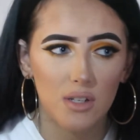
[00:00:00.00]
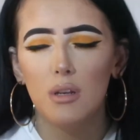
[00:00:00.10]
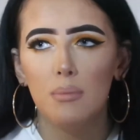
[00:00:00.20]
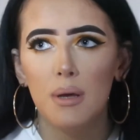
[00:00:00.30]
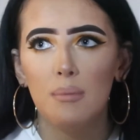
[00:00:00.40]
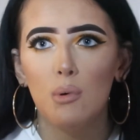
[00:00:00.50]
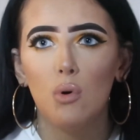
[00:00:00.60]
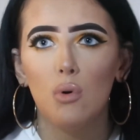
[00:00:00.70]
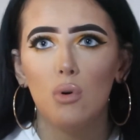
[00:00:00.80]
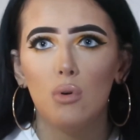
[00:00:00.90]
and a bit
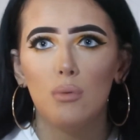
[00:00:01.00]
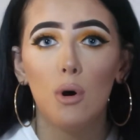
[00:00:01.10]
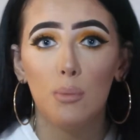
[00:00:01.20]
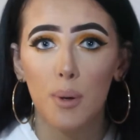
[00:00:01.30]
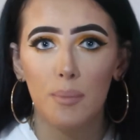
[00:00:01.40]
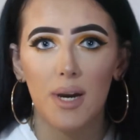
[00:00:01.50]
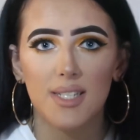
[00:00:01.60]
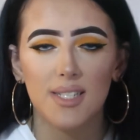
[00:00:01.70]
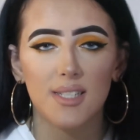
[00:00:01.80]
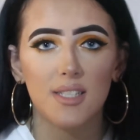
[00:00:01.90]
more
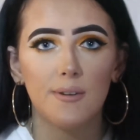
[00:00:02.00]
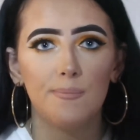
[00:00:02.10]
open-minded,